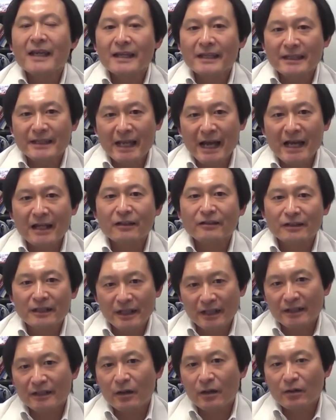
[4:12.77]
young
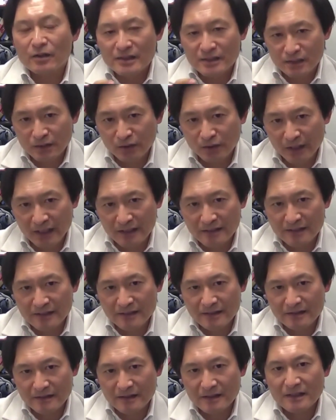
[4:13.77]
dental
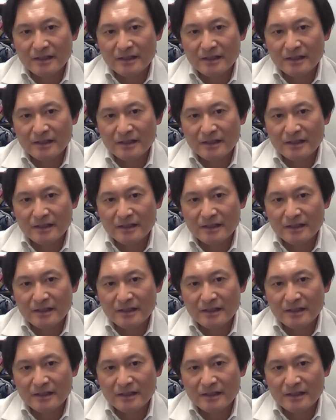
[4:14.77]
students.